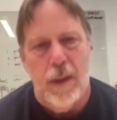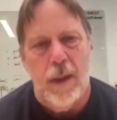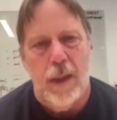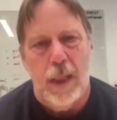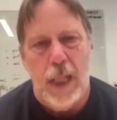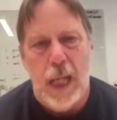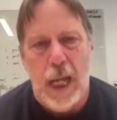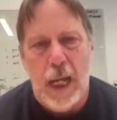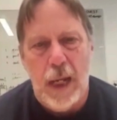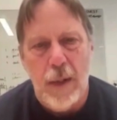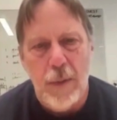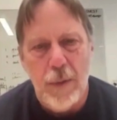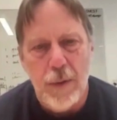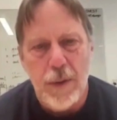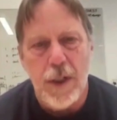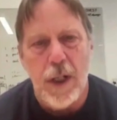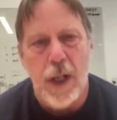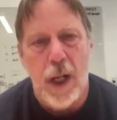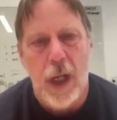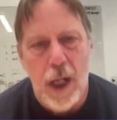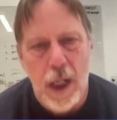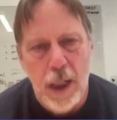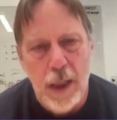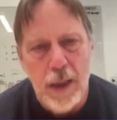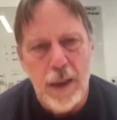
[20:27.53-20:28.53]
That was
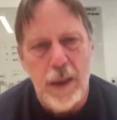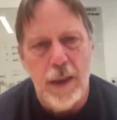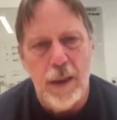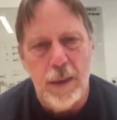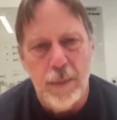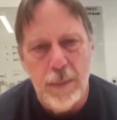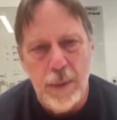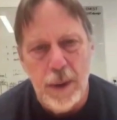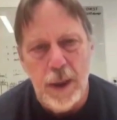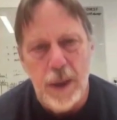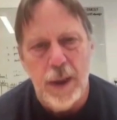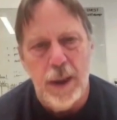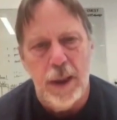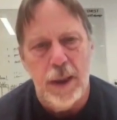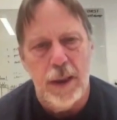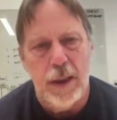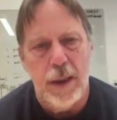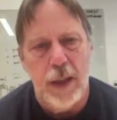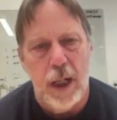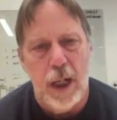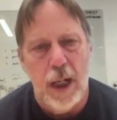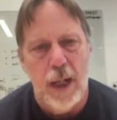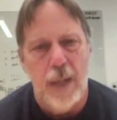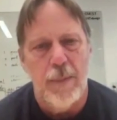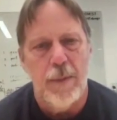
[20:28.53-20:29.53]
100 million
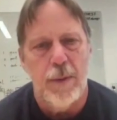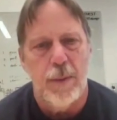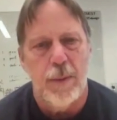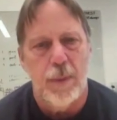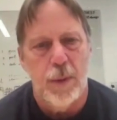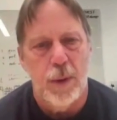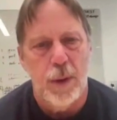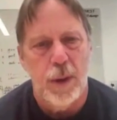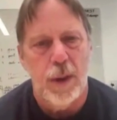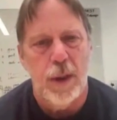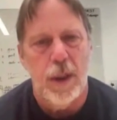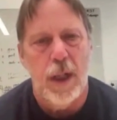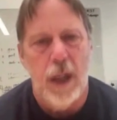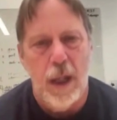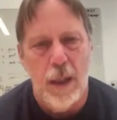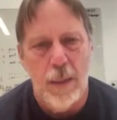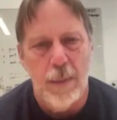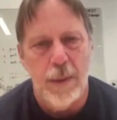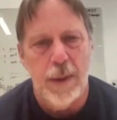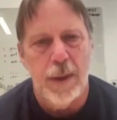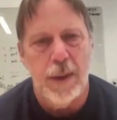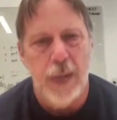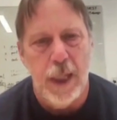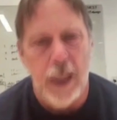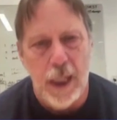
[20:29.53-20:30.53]
times more
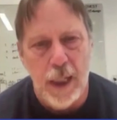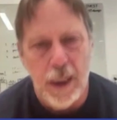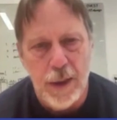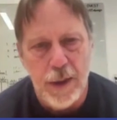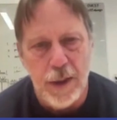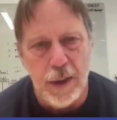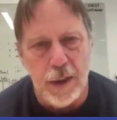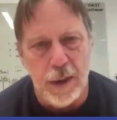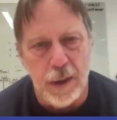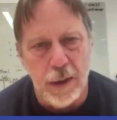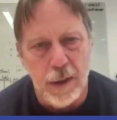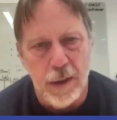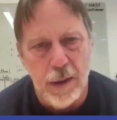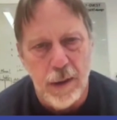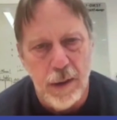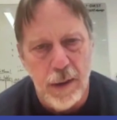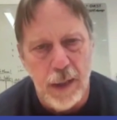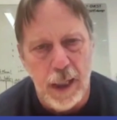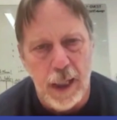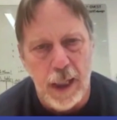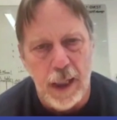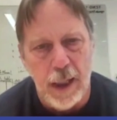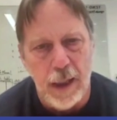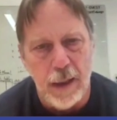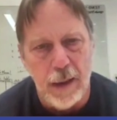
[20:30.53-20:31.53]
computation
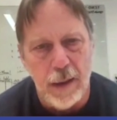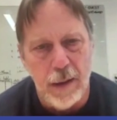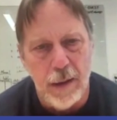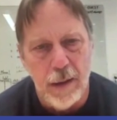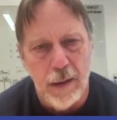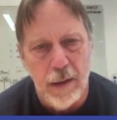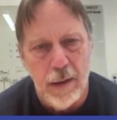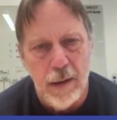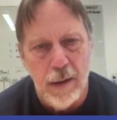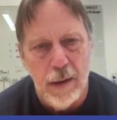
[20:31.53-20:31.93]
than